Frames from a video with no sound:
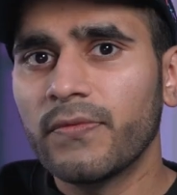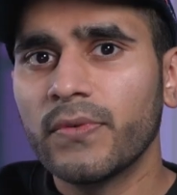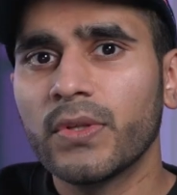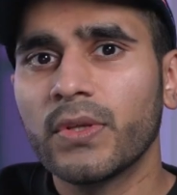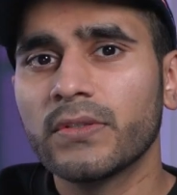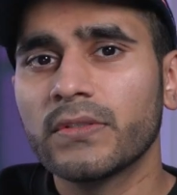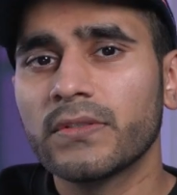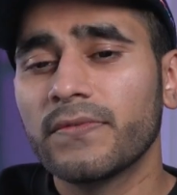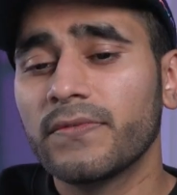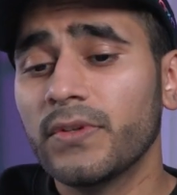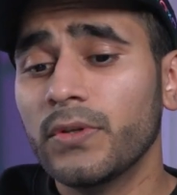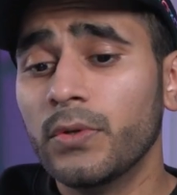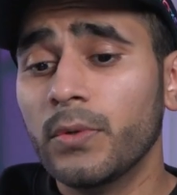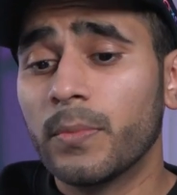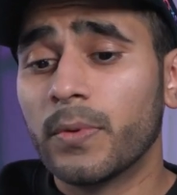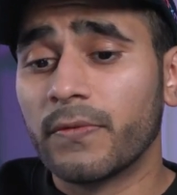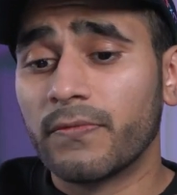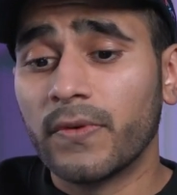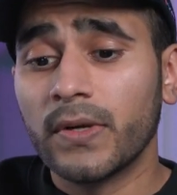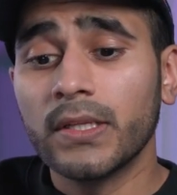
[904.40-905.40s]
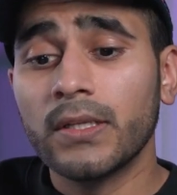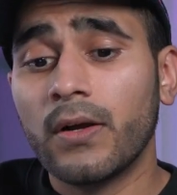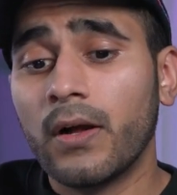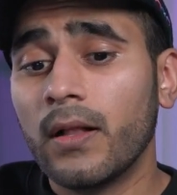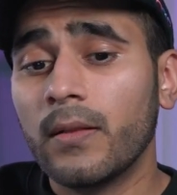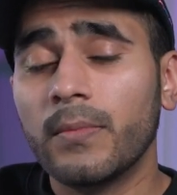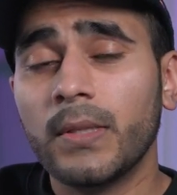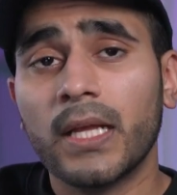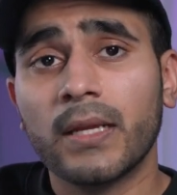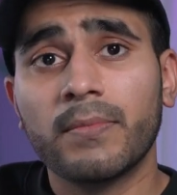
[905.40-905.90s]
for those of you who prefer the all
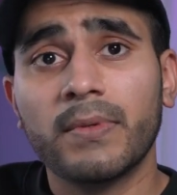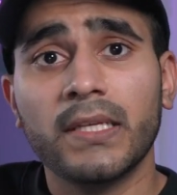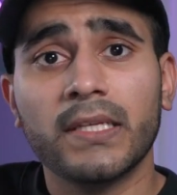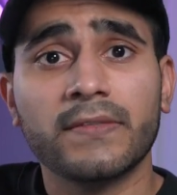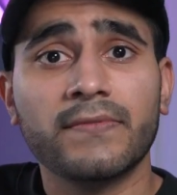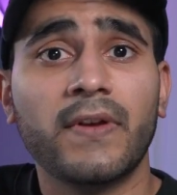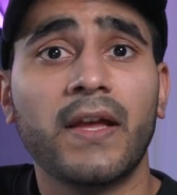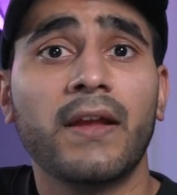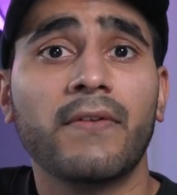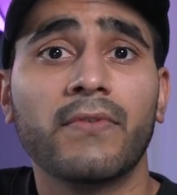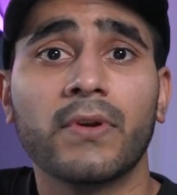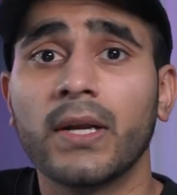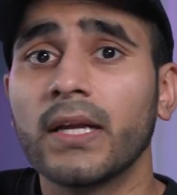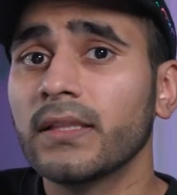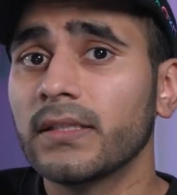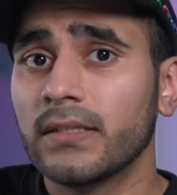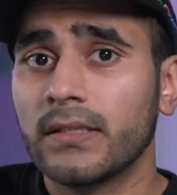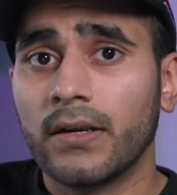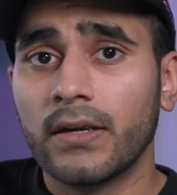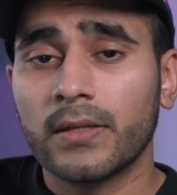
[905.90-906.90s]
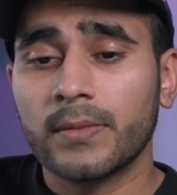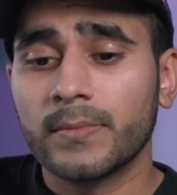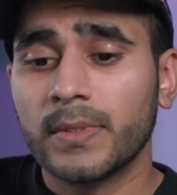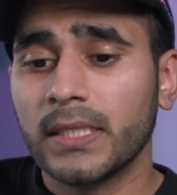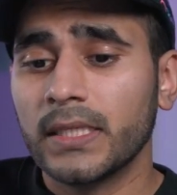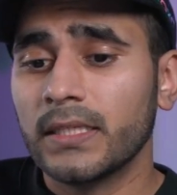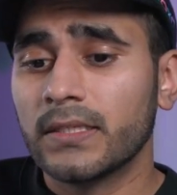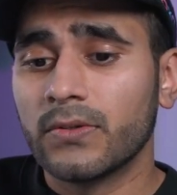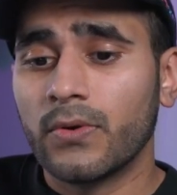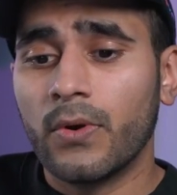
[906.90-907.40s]
black PS5 or got the dark
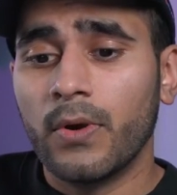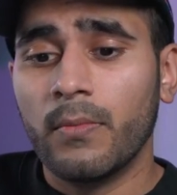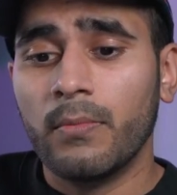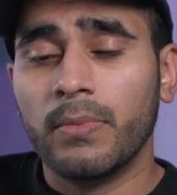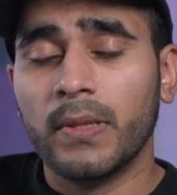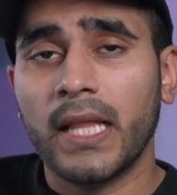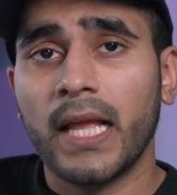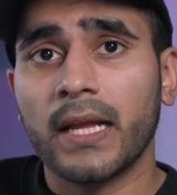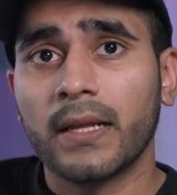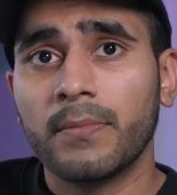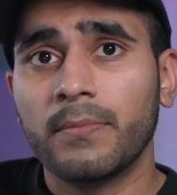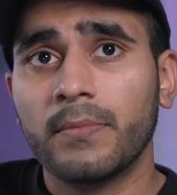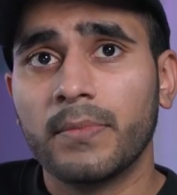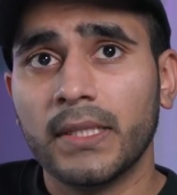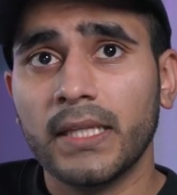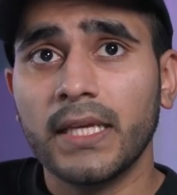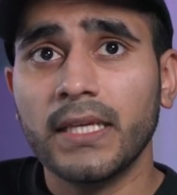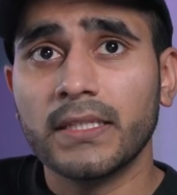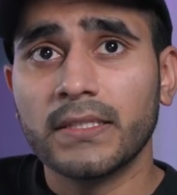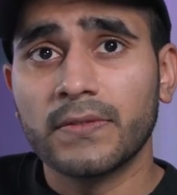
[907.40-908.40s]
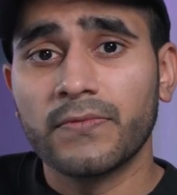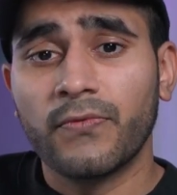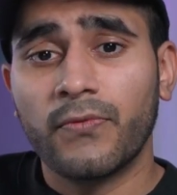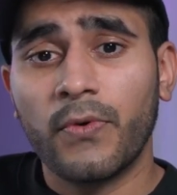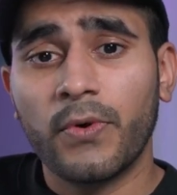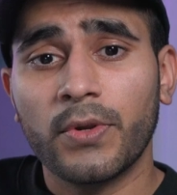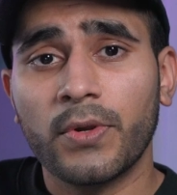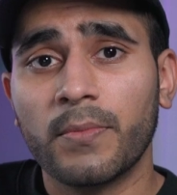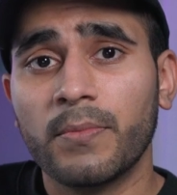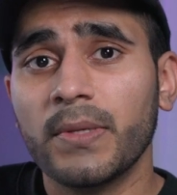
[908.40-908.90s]
plates or black plates
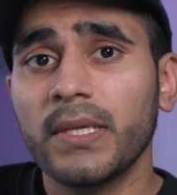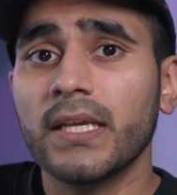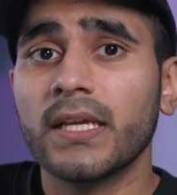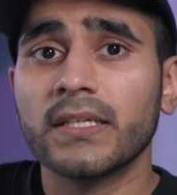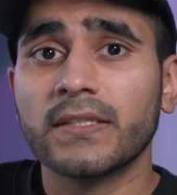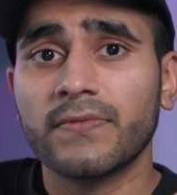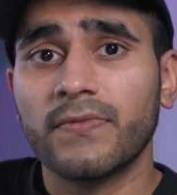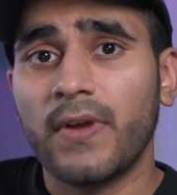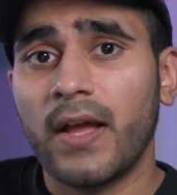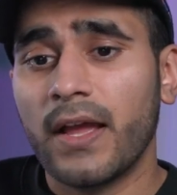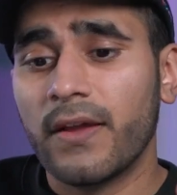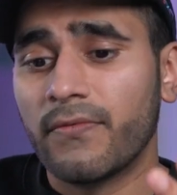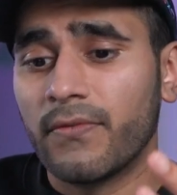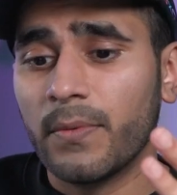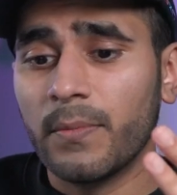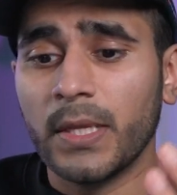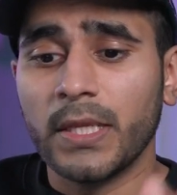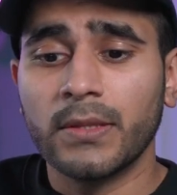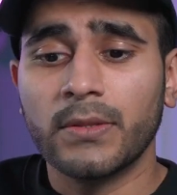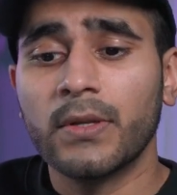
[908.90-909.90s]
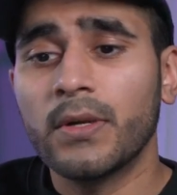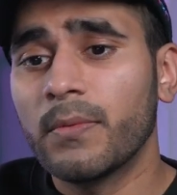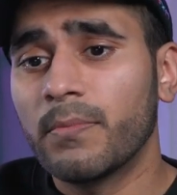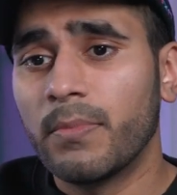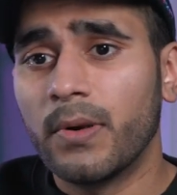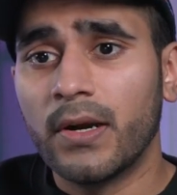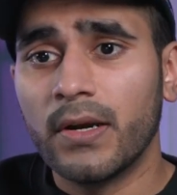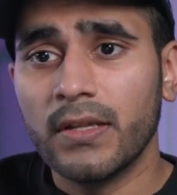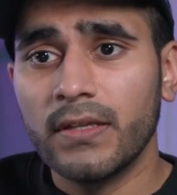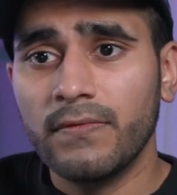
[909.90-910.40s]
for your PS5 from a
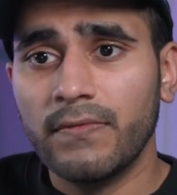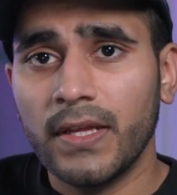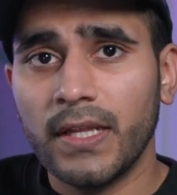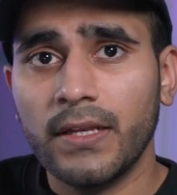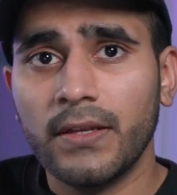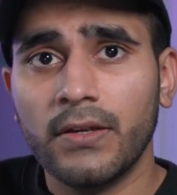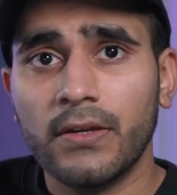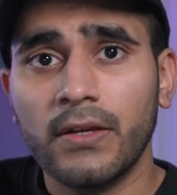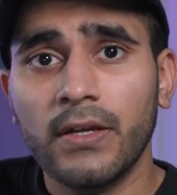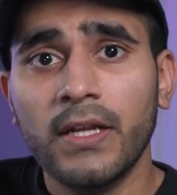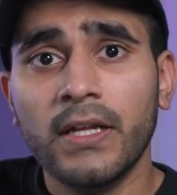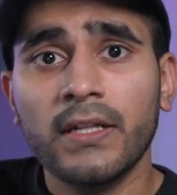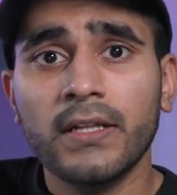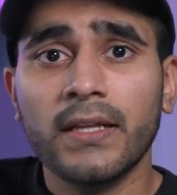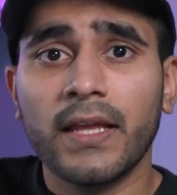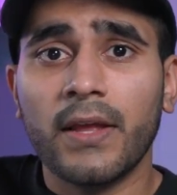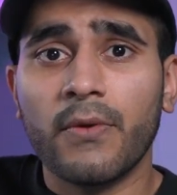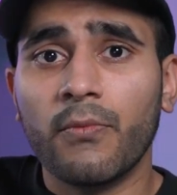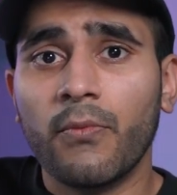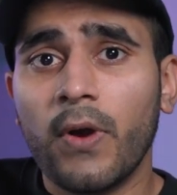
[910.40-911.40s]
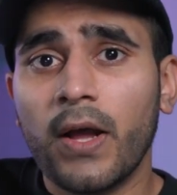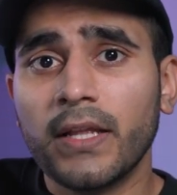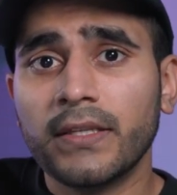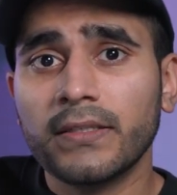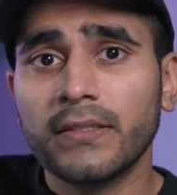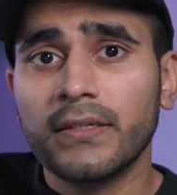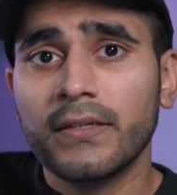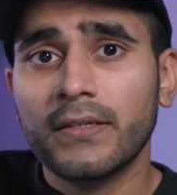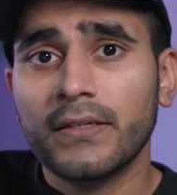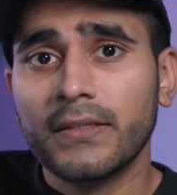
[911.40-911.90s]
third-party vendor and want
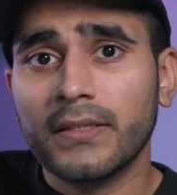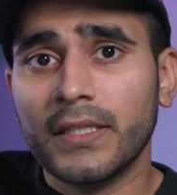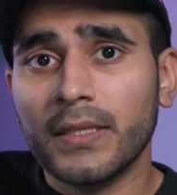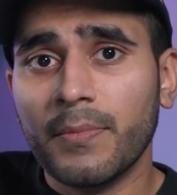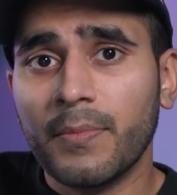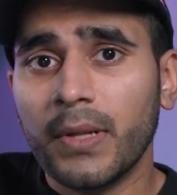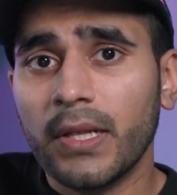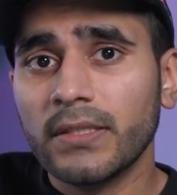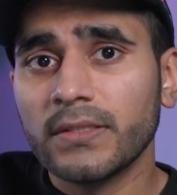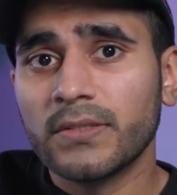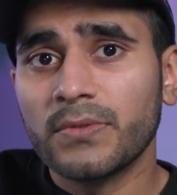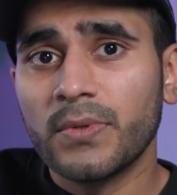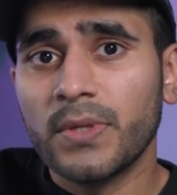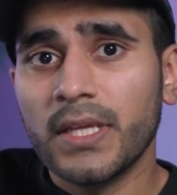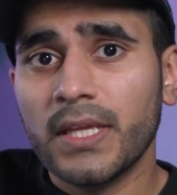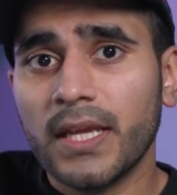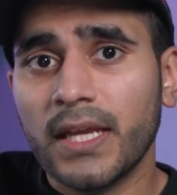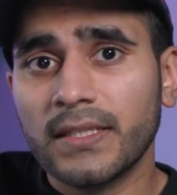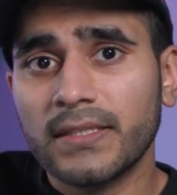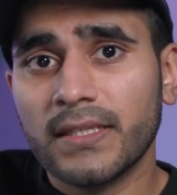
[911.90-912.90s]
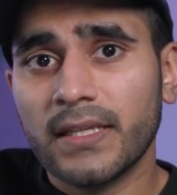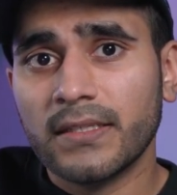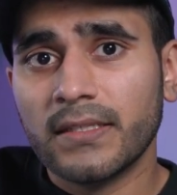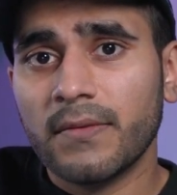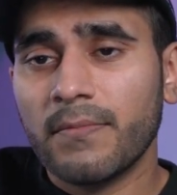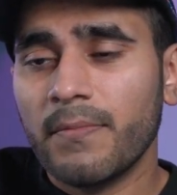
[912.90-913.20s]
the Pulse 3D headset to